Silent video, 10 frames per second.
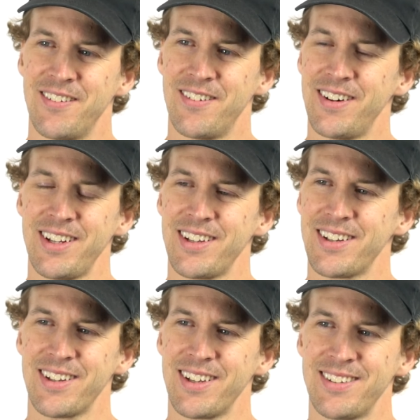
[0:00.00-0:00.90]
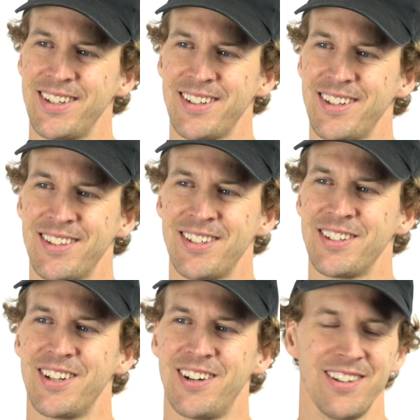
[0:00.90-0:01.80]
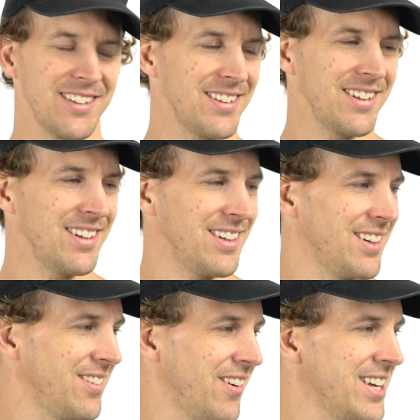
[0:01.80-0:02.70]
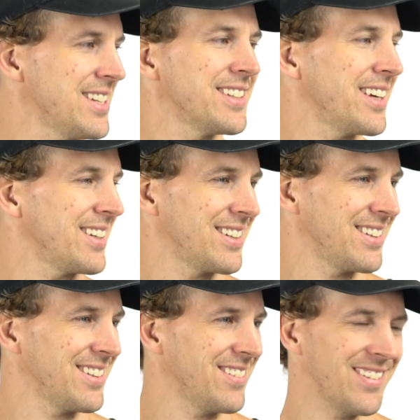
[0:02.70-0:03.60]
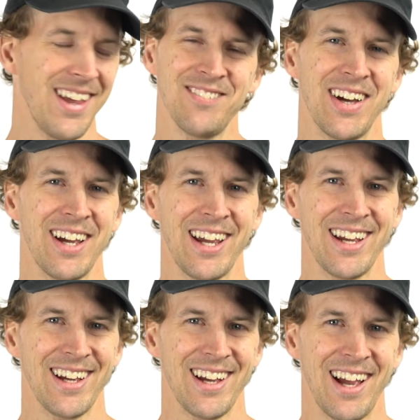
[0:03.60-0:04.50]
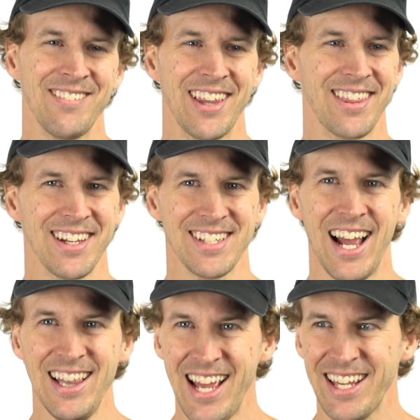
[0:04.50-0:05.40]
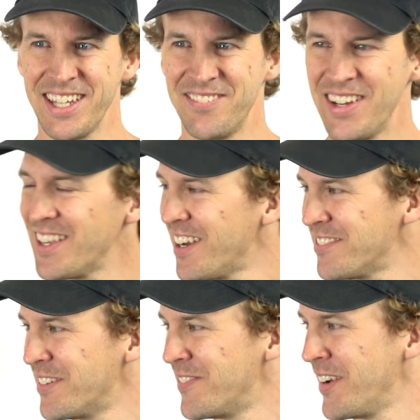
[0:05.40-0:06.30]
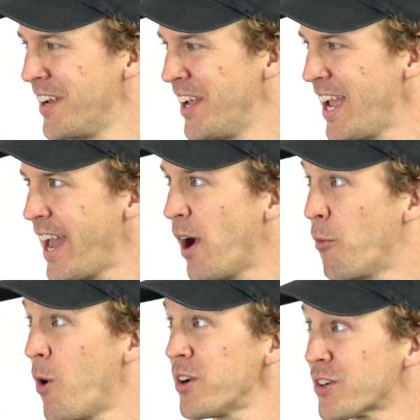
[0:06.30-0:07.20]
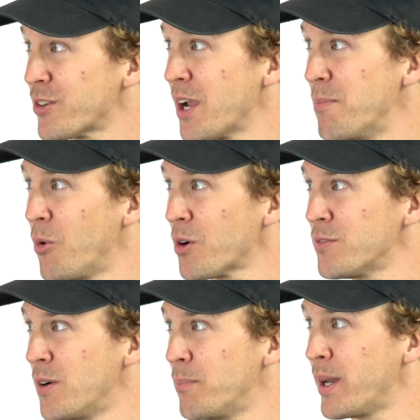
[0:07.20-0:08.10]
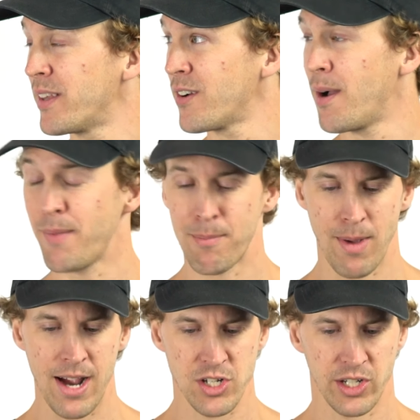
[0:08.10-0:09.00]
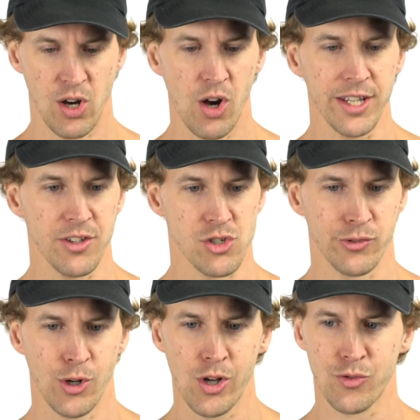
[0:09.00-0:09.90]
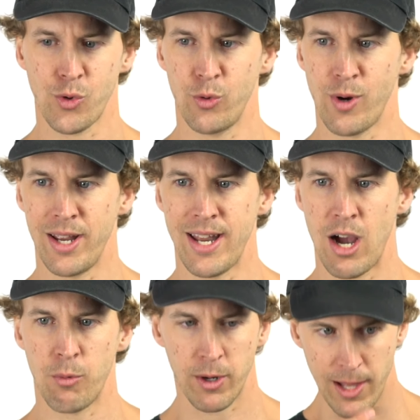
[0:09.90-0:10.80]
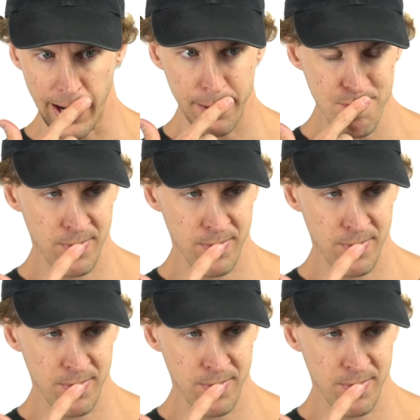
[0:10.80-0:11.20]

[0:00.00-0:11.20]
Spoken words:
what is it? What is it? The thing is, I like them. I love them. And I want to create more of them. But I'm actually caught at this crossroad right now where like,